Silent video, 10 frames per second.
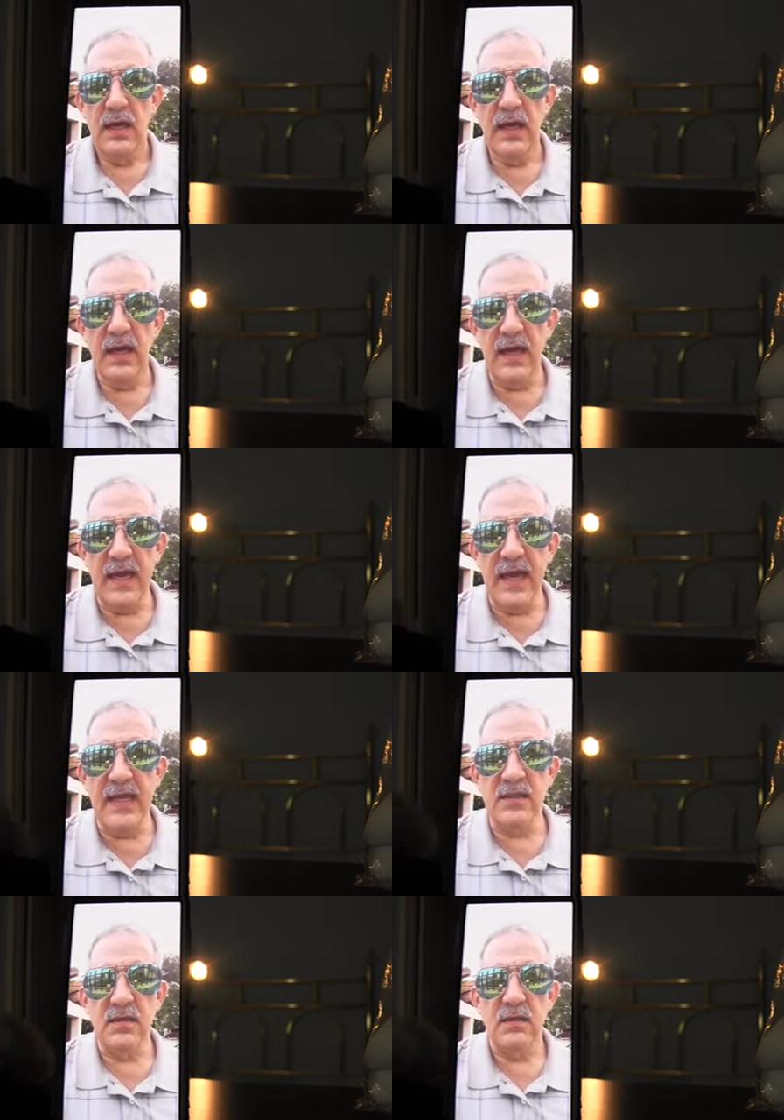and
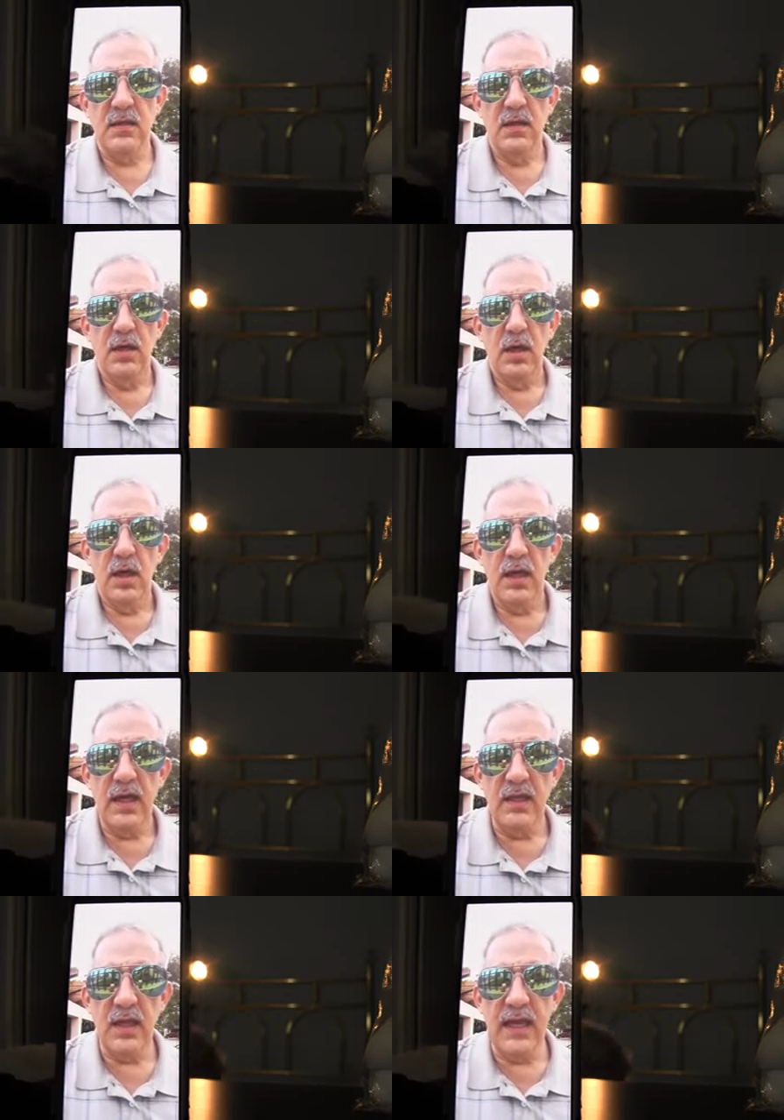in
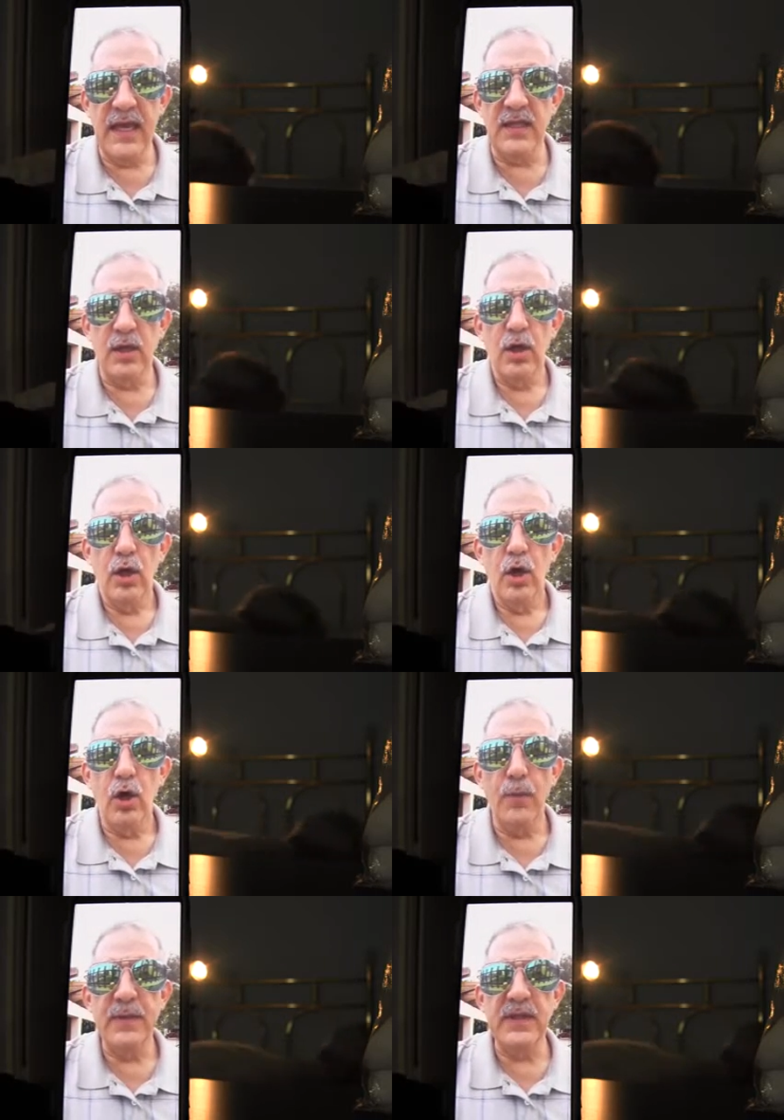the end
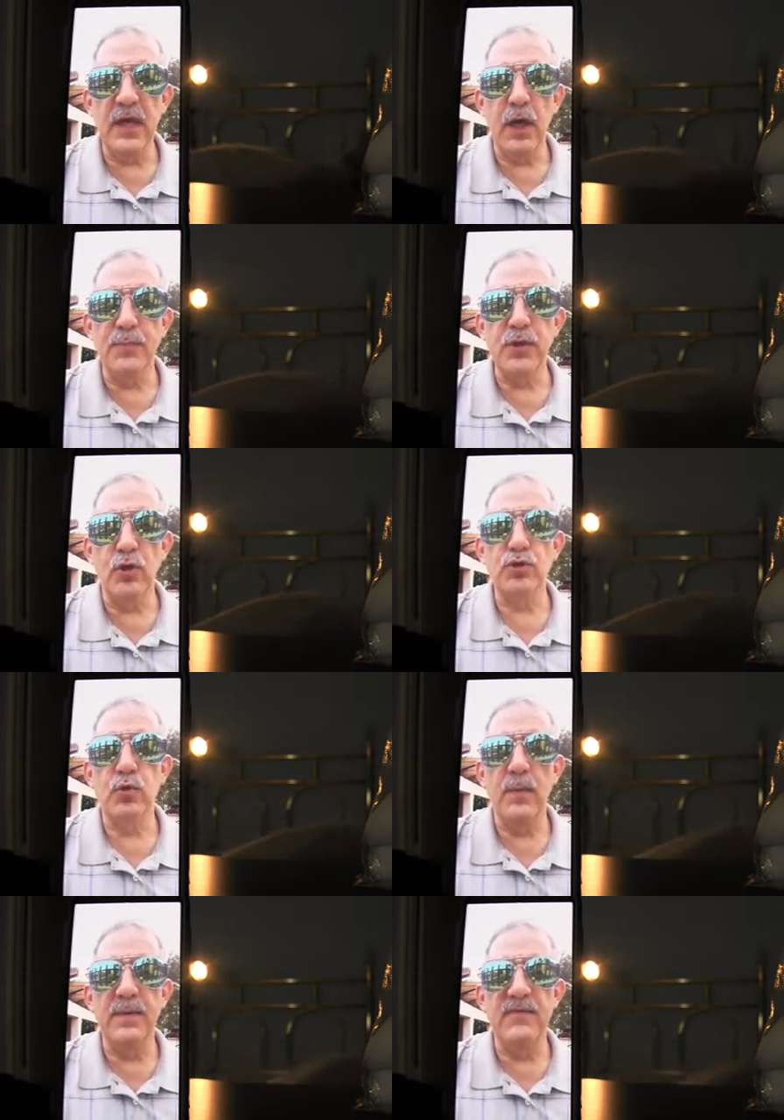hoping to help those who have
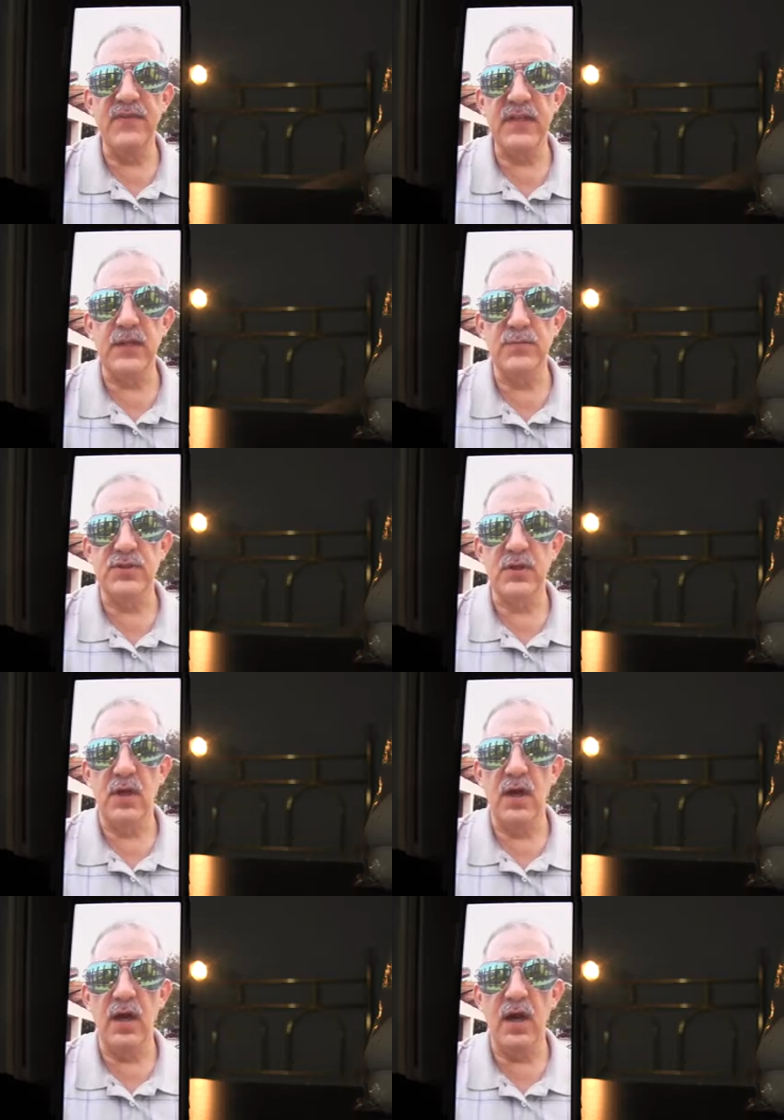been victims
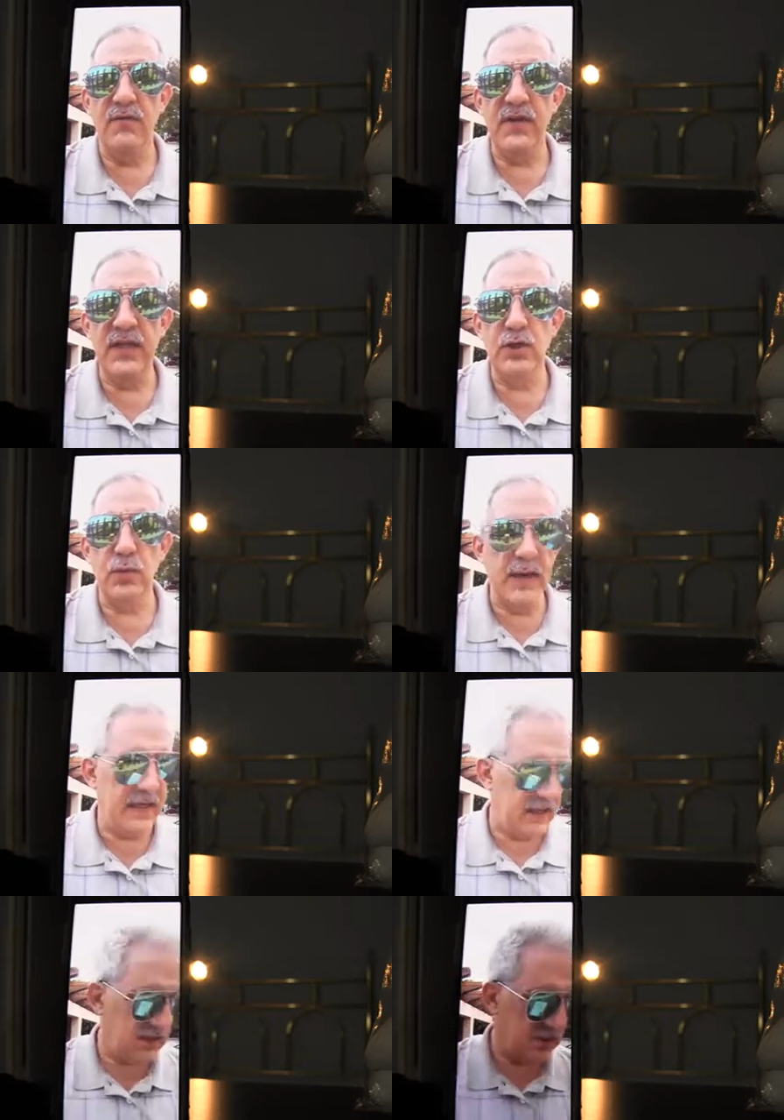of
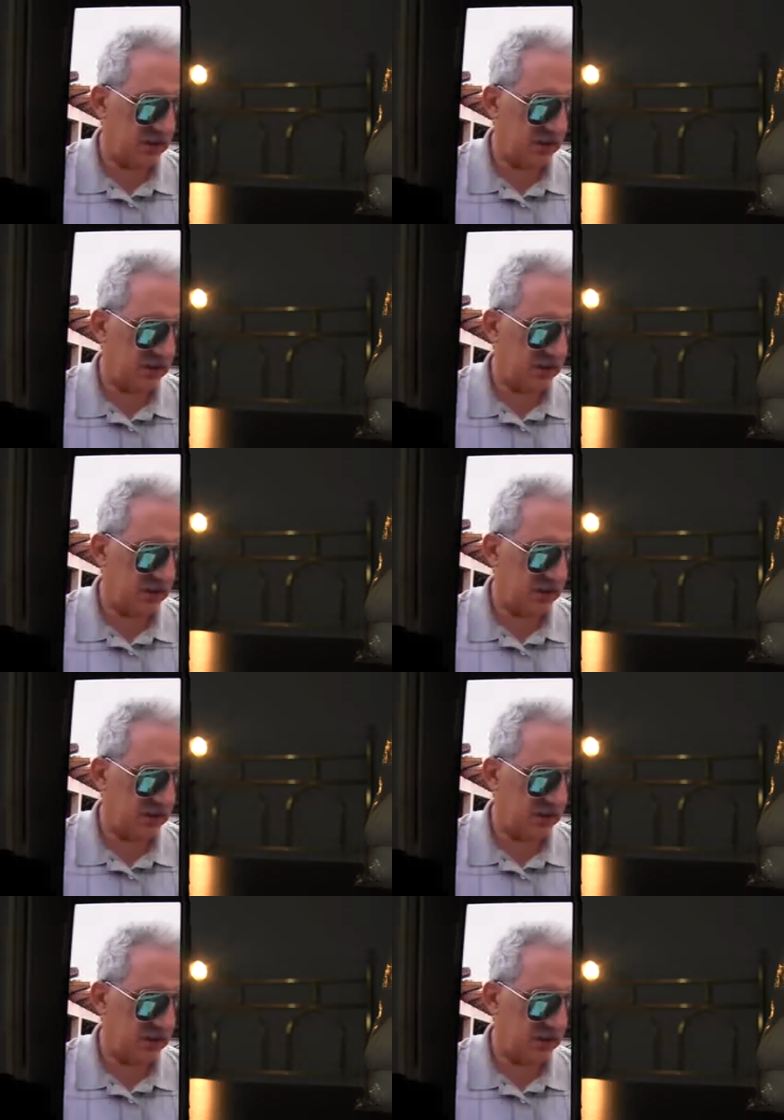inhumanities.